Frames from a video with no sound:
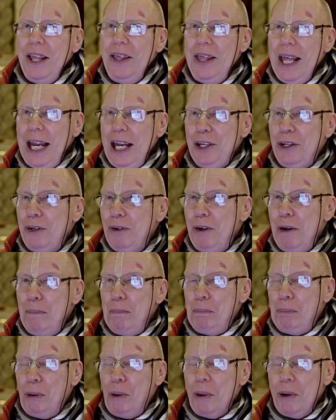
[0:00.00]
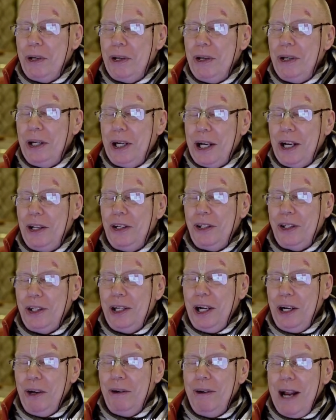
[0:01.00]
These are important
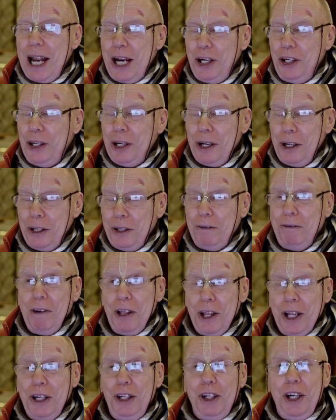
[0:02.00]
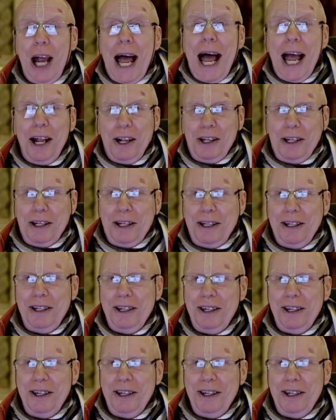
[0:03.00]
considerations for the child.